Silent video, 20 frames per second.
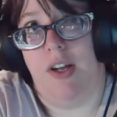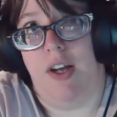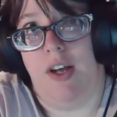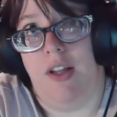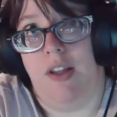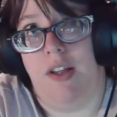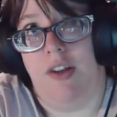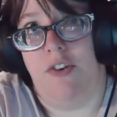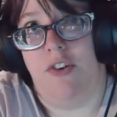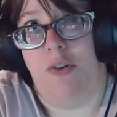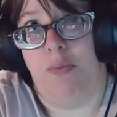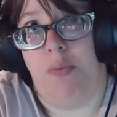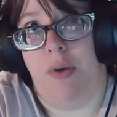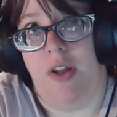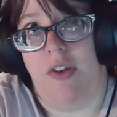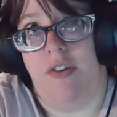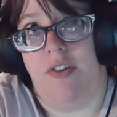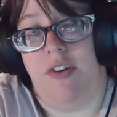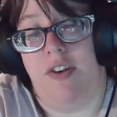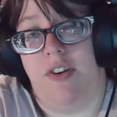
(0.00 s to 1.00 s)
Unless you
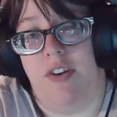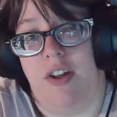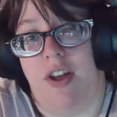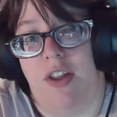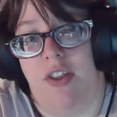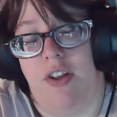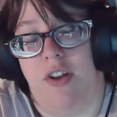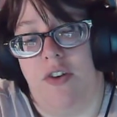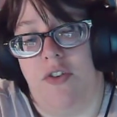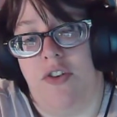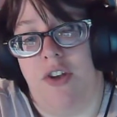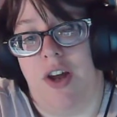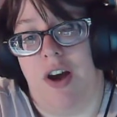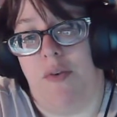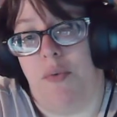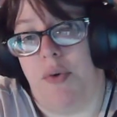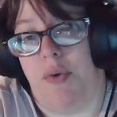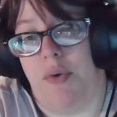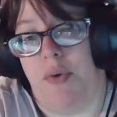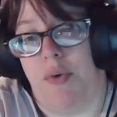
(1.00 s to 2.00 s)
pieced it together
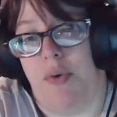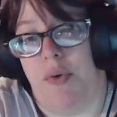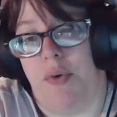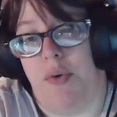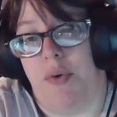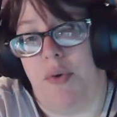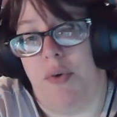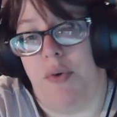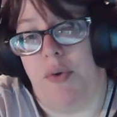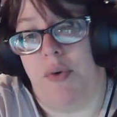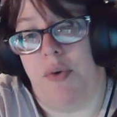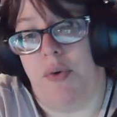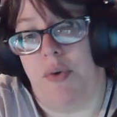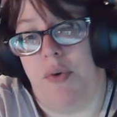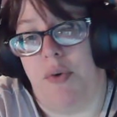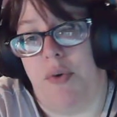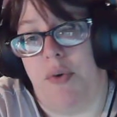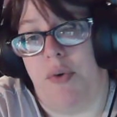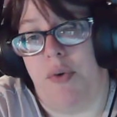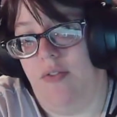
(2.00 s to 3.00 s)
yourself without the
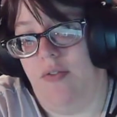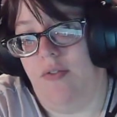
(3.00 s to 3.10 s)
theories.